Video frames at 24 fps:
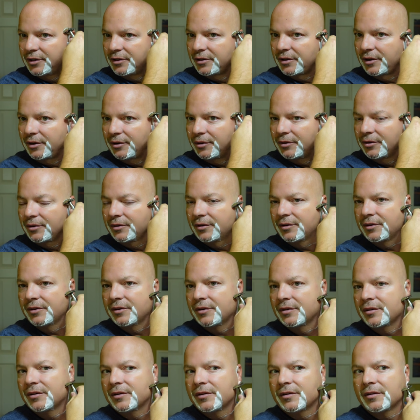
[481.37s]
So
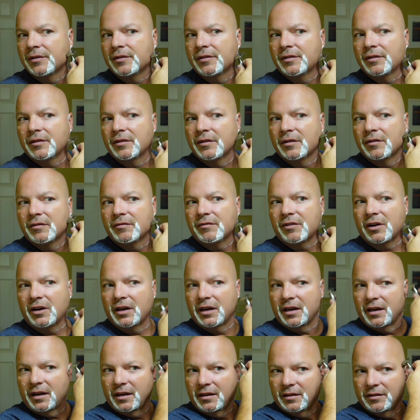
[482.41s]
very
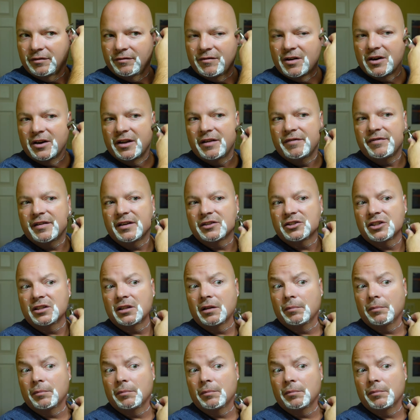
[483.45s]
nice, very efficient.